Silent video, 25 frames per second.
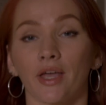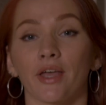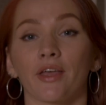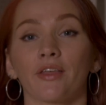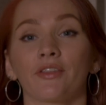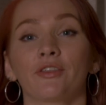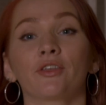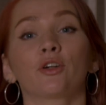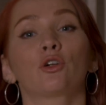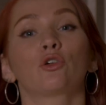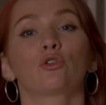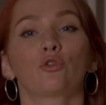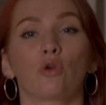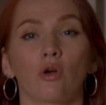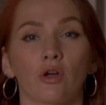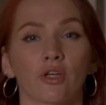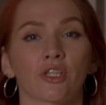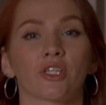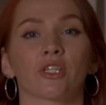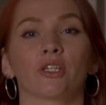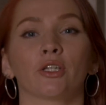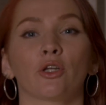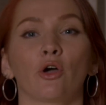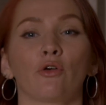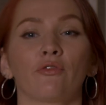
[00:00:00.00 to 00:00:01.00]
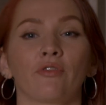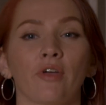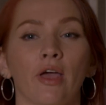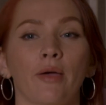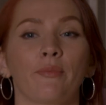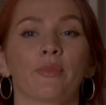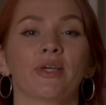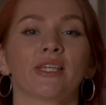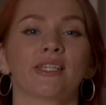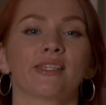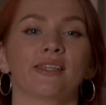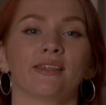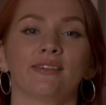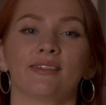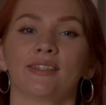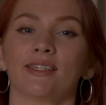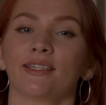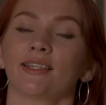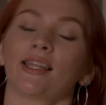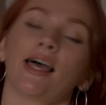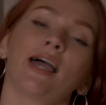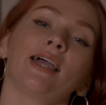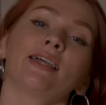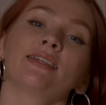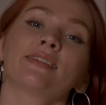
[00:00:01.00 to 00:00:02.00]
The crossing of MACD
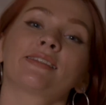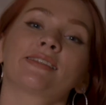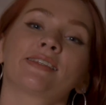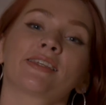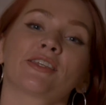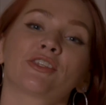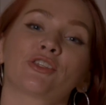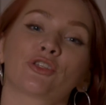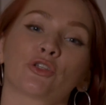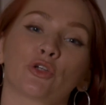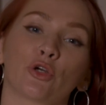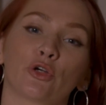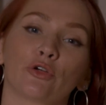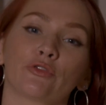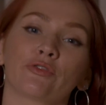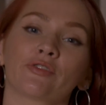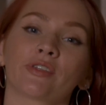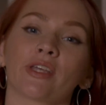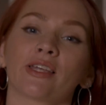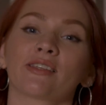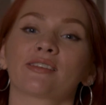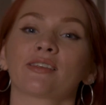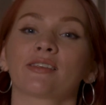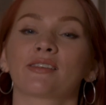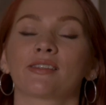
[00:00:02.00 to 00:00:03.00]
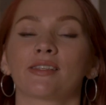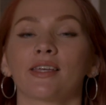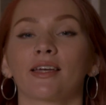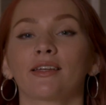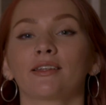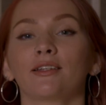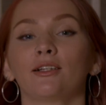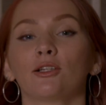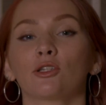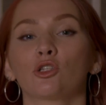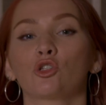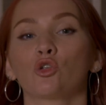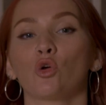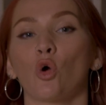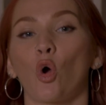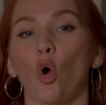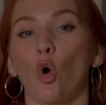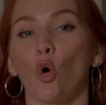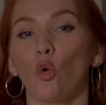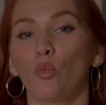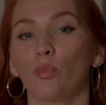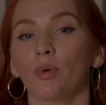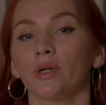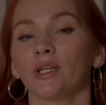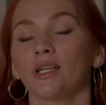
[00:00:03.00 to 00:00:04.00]
lines serves as a signal to
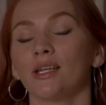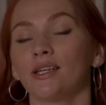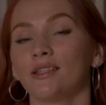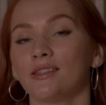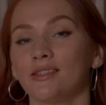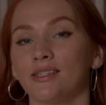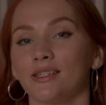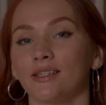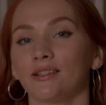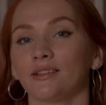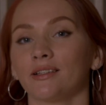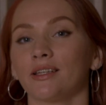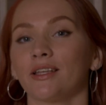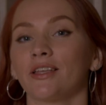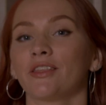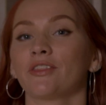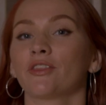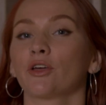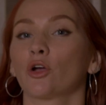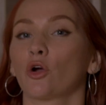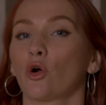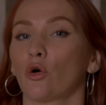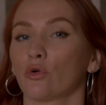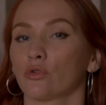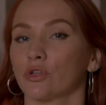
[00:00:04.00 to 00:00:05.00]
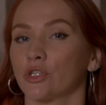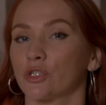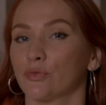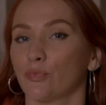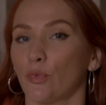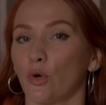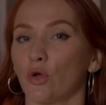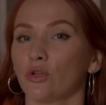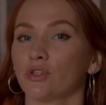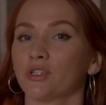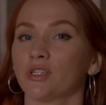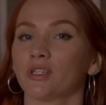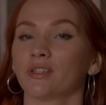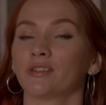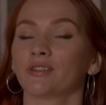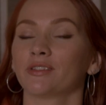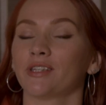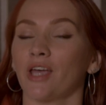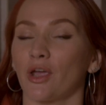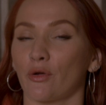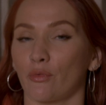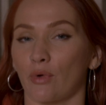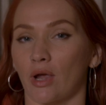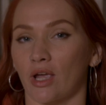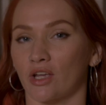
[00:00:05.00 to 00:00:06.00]
open a deal in the corresponding
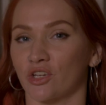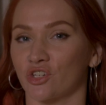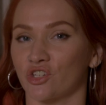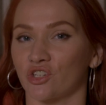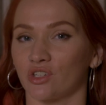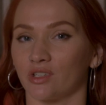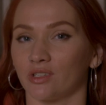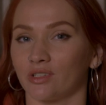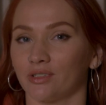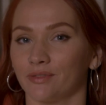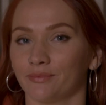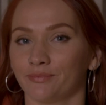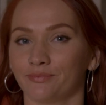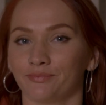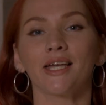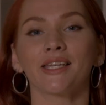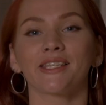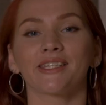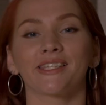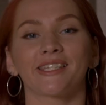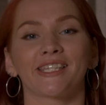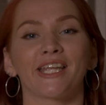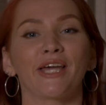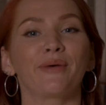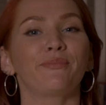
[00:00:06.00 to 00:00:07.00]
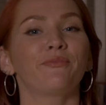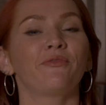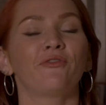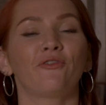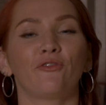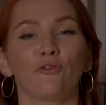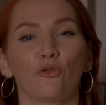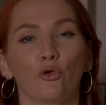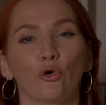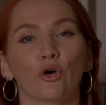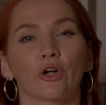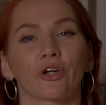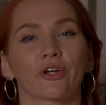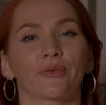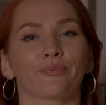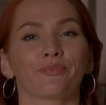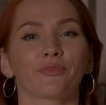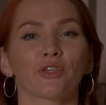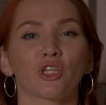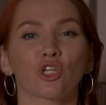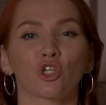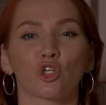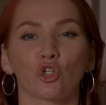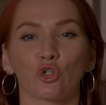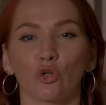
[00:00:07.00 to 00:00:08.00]
direction. Step 4.
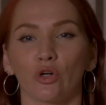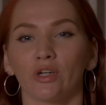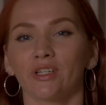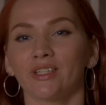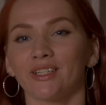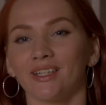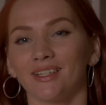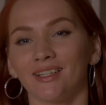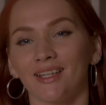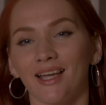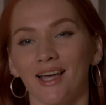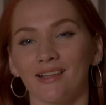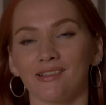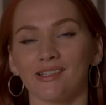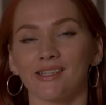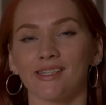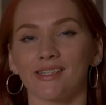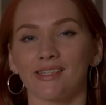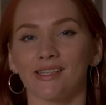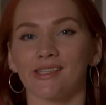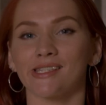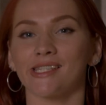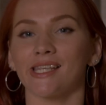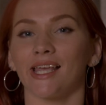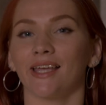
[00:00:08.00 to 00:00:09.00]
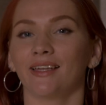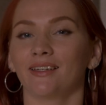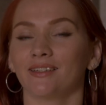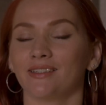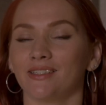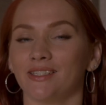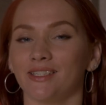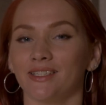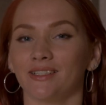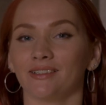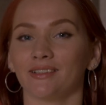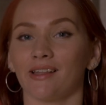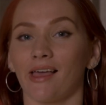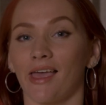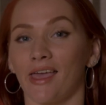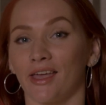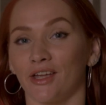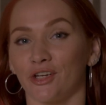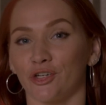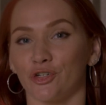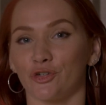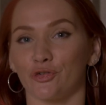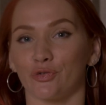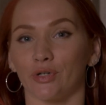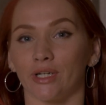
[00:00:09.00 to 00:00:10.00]
Joint analysis and deal
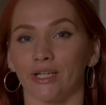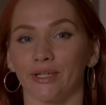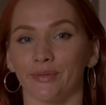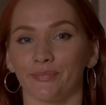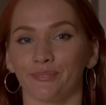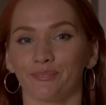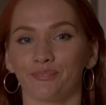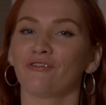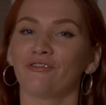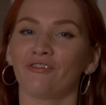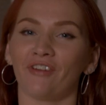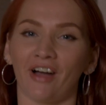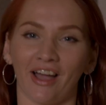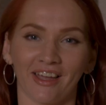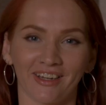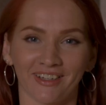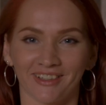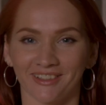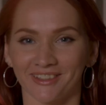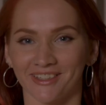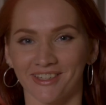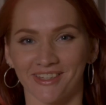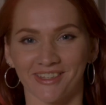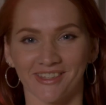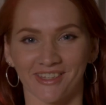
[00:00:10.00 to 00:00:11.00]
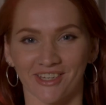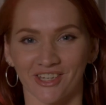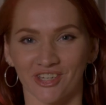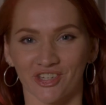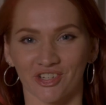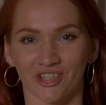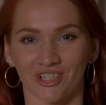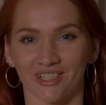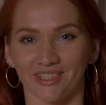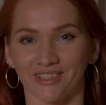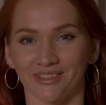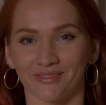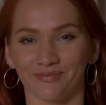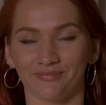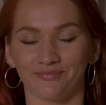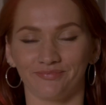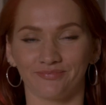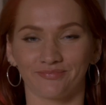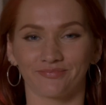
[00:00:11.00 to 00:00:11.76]
entry. Final decision.